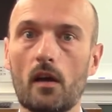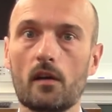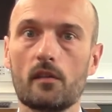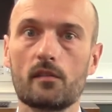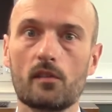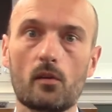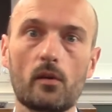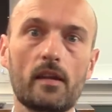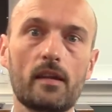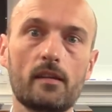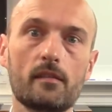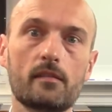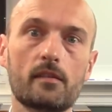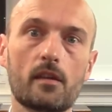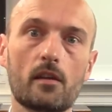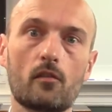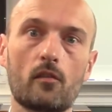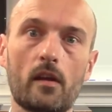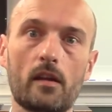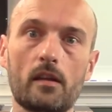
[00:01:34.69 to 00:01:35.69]
So is
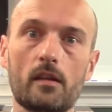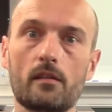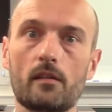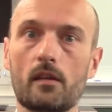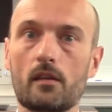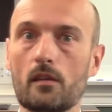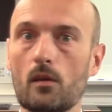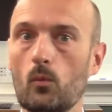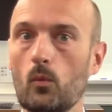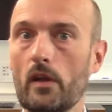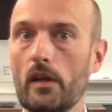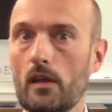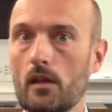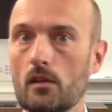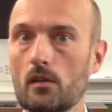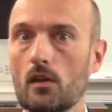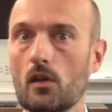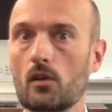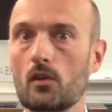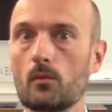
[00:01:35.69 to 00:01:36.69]
there anything that we
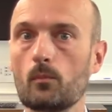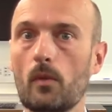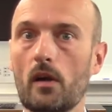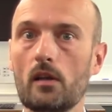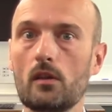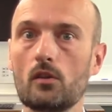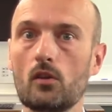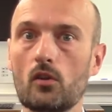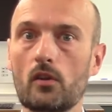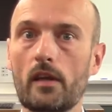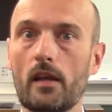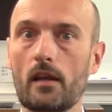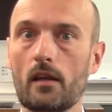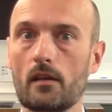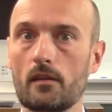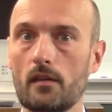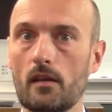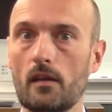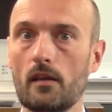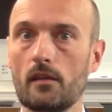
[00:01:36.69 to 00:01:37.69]
can learn by looking
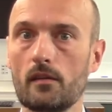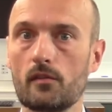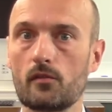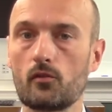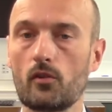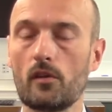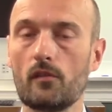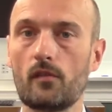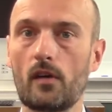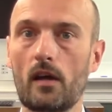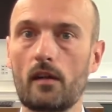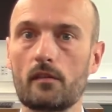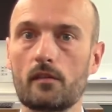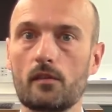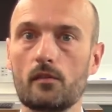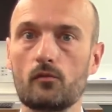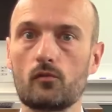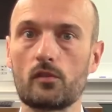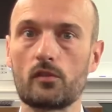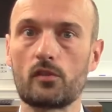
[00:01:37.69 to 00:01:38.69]
at the history of
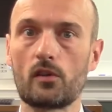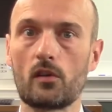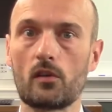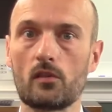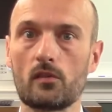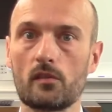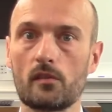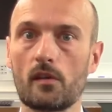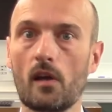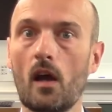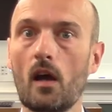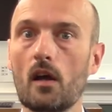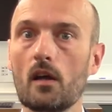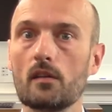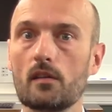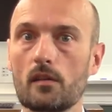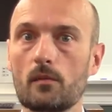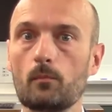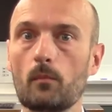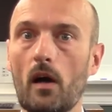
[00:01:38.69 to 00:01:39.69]
asset returns
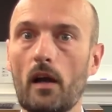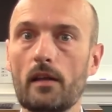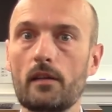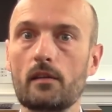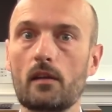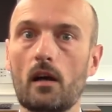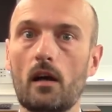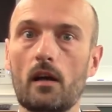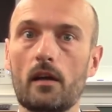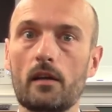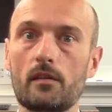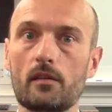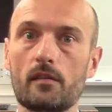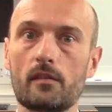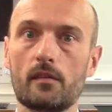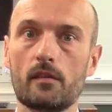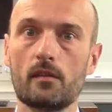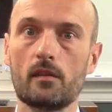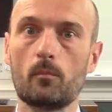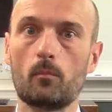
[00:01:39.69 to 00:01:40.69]
that might guide
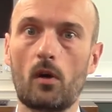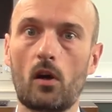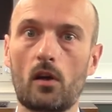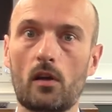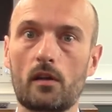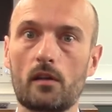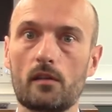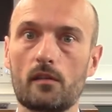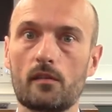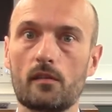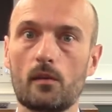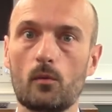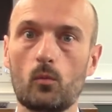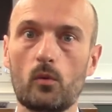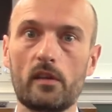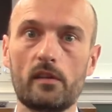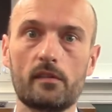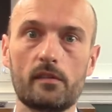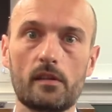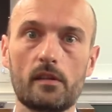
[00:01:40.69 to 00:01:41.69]
us in the markets that
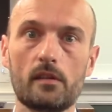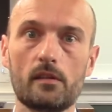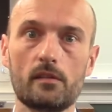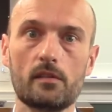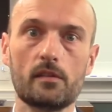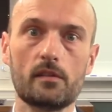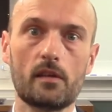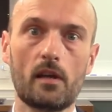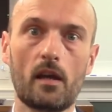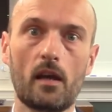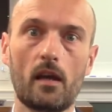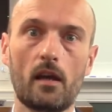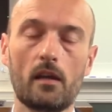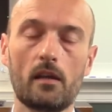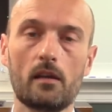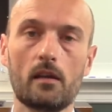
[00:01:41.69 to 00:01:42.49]
we see today?